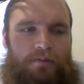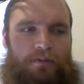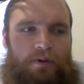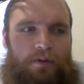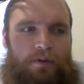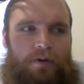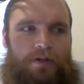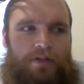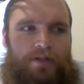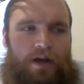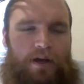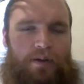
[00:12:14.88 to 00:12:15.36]

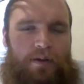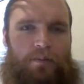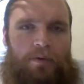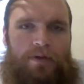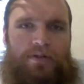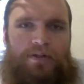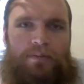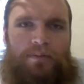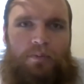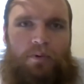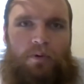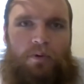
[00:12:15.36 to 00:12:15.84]
focus
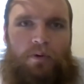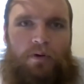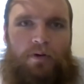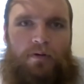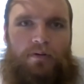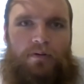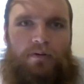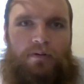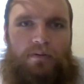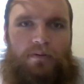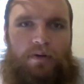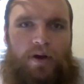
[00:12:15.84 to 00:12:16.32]
on what's
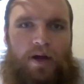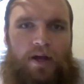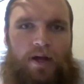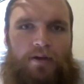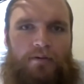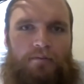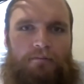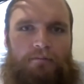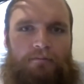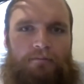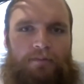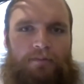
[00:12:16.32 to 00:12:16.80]
important,
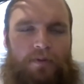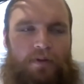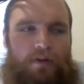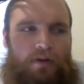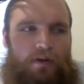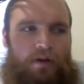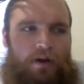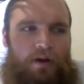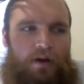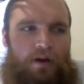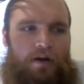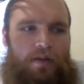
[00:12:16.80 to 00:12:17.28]
right?
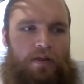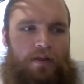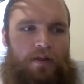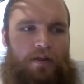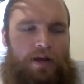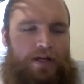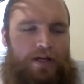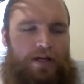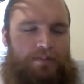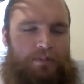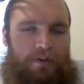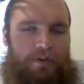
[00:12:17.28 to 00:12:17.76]
The
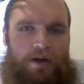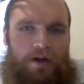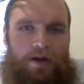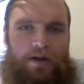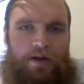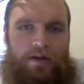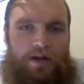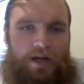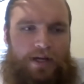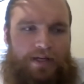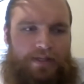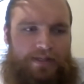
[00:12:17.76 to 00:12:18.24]
next play,
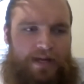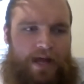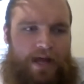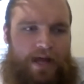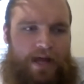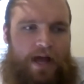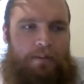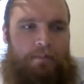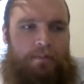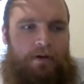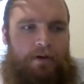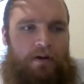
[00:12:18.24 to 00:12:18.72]
the next
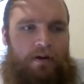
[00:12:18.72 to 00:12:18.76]
snap,